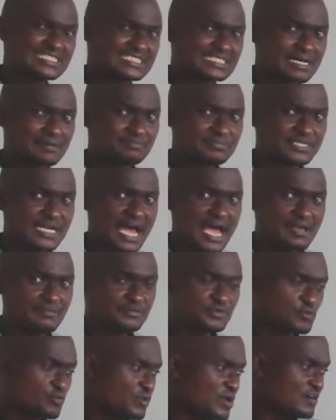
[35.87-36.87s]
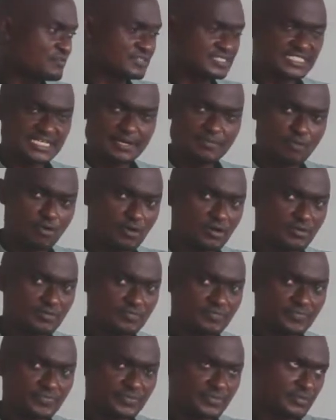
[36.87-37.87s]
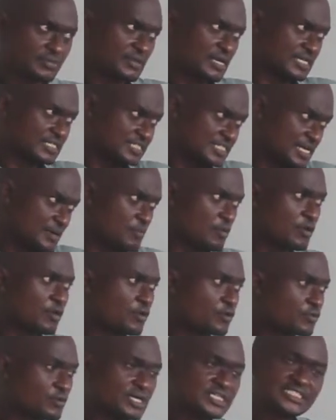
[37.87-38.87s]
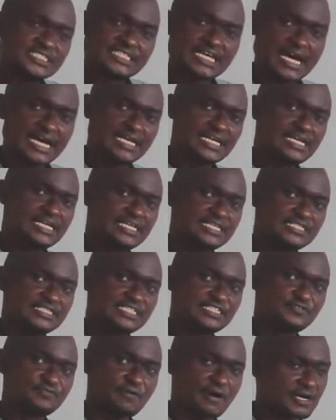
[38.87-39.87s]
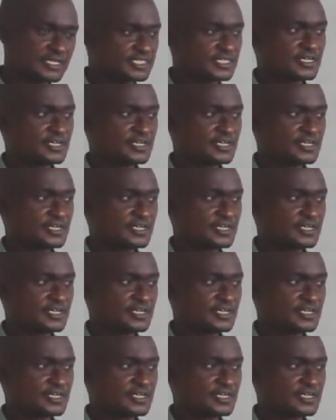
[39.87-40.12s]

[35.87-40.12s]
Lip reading: Sometimes we have a table on one side is this fact,